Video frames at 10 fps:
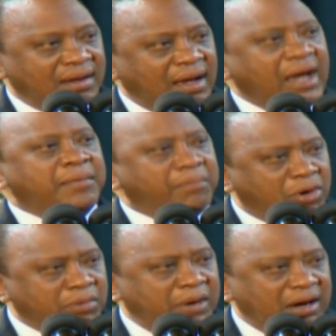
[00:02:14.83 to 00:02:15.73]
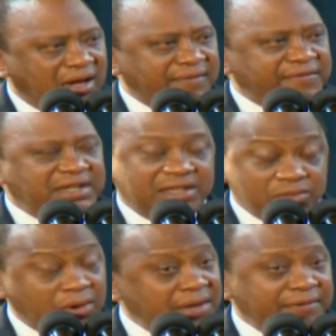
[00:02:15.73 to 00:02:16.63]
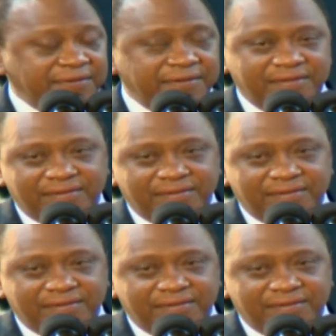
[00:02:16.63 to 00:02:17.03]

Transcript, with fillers: And Bob loved his wife